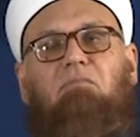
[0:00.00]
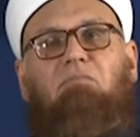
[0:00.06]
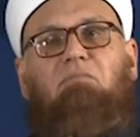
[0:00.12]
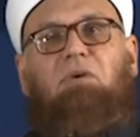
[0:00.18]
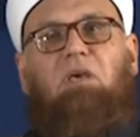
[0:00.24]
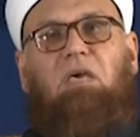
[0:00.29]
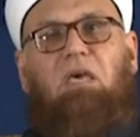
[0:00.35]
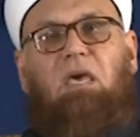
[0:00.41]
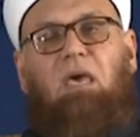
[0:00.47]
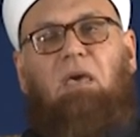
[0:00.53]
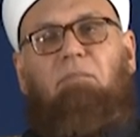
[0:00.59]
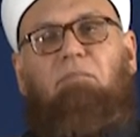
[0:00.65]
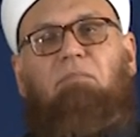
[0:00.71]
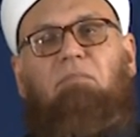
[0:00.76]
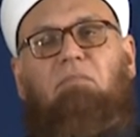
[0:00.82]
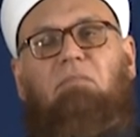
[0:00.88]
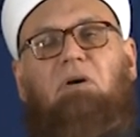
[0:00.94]

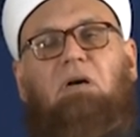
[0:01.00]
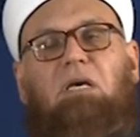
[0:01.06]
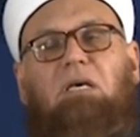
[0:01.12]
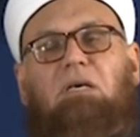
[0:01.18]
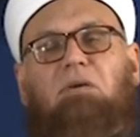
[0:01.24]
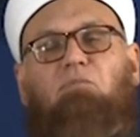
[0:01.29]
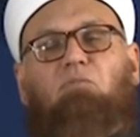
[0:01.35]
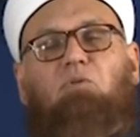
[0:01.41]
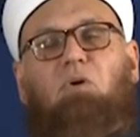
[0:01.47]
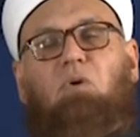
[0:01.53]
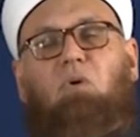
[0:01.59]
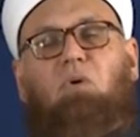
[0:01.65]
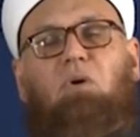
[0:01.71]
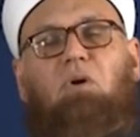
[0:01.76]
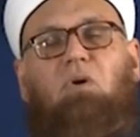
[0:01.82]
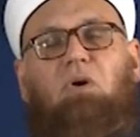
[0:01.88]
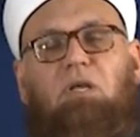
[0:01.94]
became
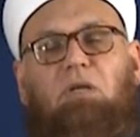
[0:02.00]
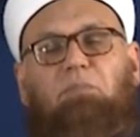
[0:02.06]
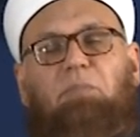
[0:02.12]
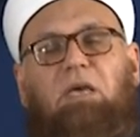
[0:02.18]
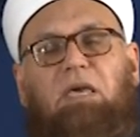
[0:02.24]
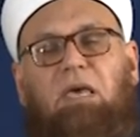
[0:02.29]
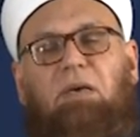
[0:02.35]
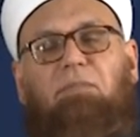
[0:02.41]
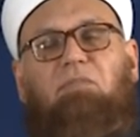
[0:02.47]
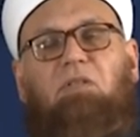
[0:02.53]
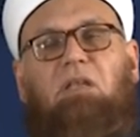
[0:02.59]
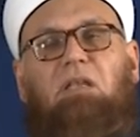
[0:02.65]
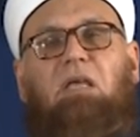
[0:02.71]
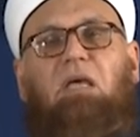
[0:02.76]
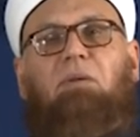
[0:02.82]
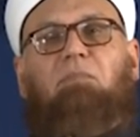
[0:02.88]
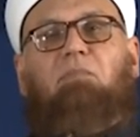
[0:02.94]
or it became the
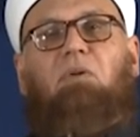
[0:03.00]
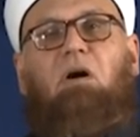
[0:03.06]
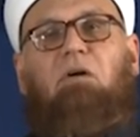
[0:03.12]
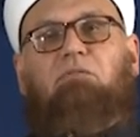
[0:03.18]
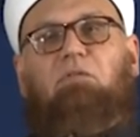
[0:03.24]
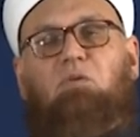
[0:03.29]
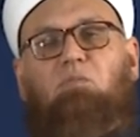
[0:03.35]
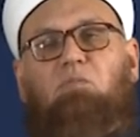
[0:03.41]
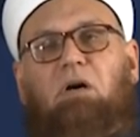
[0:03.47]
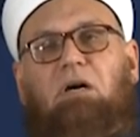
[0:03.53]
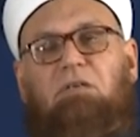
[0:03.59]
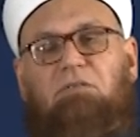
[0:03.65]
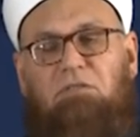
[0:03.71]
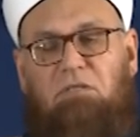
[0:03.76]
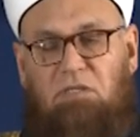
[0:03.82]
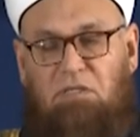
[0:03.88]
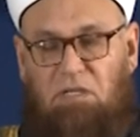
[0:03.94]
name of Abu Bakr
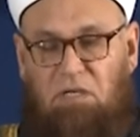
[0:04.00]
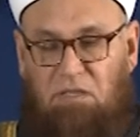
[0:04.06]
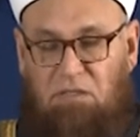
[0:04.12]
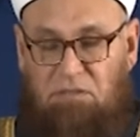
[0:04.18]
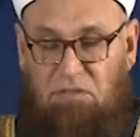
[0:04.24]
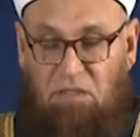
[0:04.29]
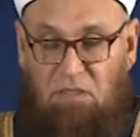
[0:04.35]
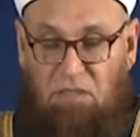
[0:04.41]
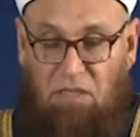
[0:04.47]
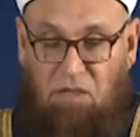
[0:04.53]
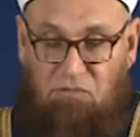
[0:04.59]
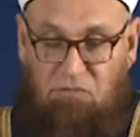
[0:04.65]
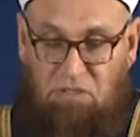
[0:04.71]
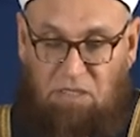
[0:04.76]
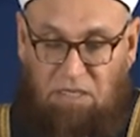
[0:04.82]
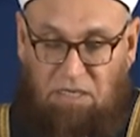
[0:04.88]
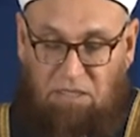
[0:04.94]
as-Siddiq
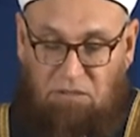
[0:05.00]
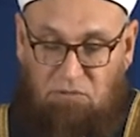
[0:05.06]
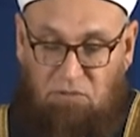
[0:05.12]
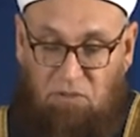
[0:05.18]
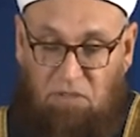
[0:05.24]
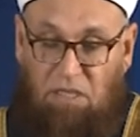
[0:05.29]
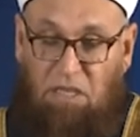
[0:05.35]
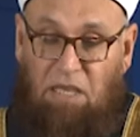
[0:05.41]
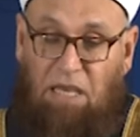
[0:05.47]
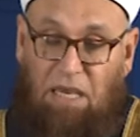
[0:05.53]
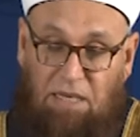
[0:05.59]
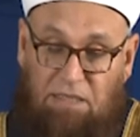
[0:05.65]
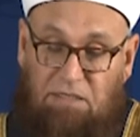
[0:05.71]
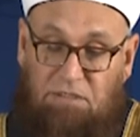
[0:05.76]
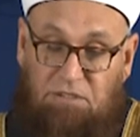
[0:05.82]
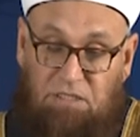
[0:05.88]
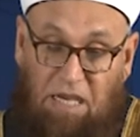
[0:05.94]
radiallahu ta'ala anhu,
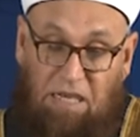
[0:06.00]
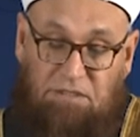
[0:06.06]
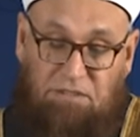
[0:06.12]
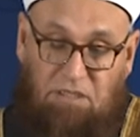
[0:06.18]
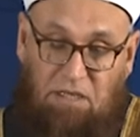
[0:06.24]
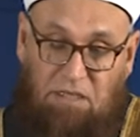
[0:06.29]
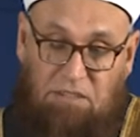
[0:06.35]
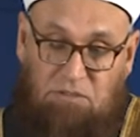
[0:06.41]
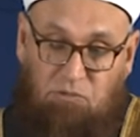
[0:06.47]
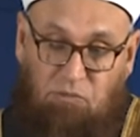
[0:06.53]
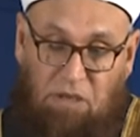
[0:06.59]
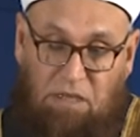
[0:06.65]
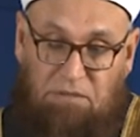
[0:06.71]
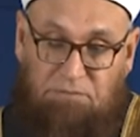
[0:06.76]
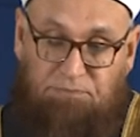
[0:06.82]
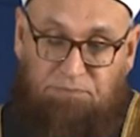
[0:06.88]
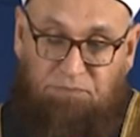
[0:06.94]
and a title as
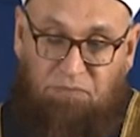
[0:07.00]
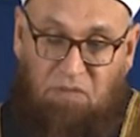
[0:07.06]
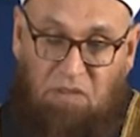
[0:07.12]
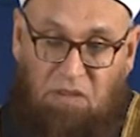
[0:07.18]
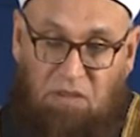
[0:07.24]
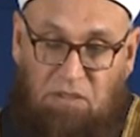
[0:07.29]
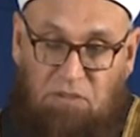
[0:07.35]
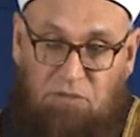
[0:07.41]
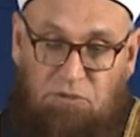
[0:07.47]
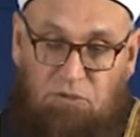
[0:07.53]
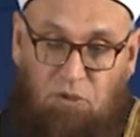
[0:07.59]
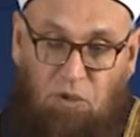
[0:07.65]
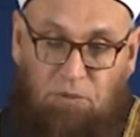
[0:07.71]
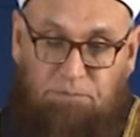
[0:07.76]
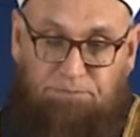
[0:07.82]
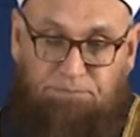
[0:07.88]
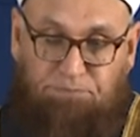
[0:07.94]
well.
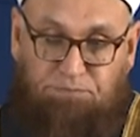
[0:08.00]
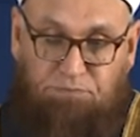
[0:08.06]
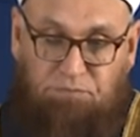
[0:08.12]
So